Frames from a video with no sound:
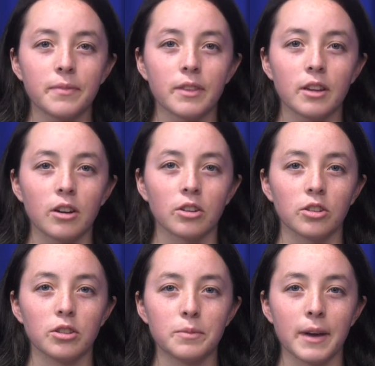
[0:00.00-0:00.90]
Our
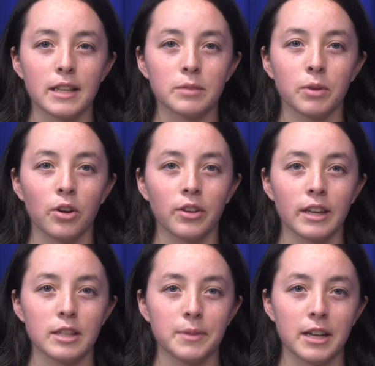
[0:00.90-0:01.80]
girls basketball
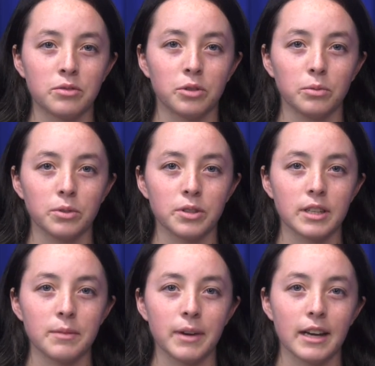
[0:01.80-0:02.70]
against Paso Robles
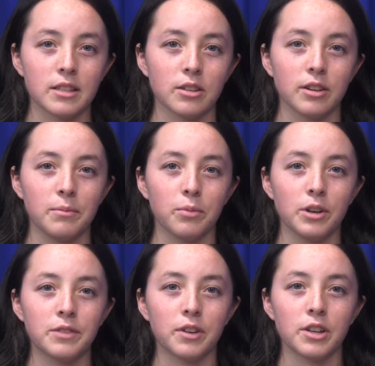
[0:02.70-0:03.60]
in Paso and boys
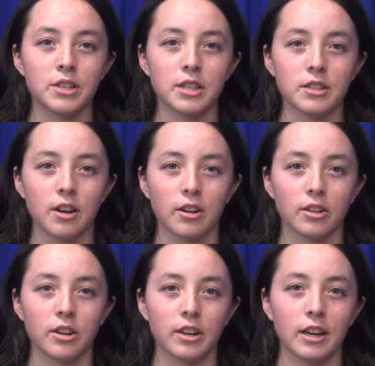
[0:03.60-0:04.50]
varsity soccer
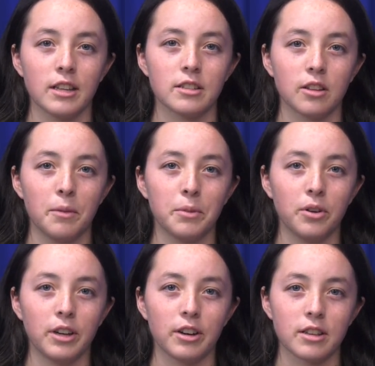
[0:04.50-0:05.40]
against Lompoc
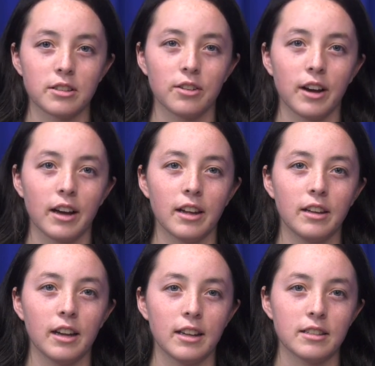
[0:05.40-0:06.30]
here at SLO High
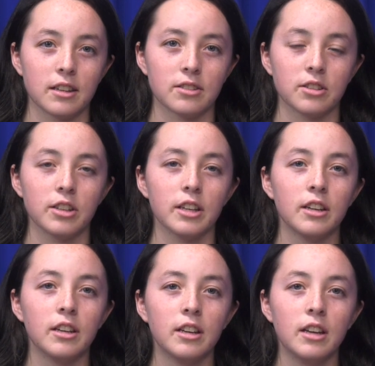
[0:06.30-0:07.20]
at 6:30.
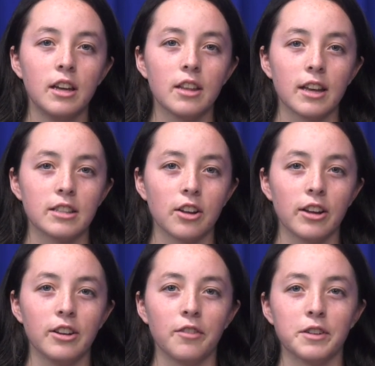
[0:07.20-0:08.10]
That's all I
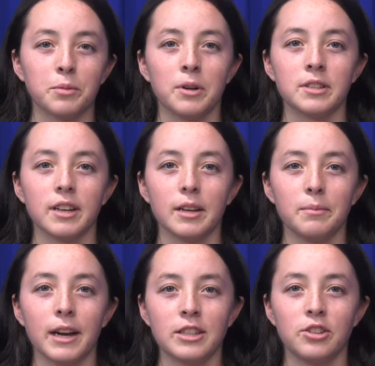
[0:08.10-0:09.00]
know for sports today.
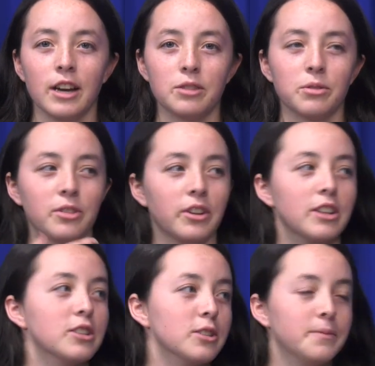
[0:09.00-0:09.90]
Back to you guys with lunch.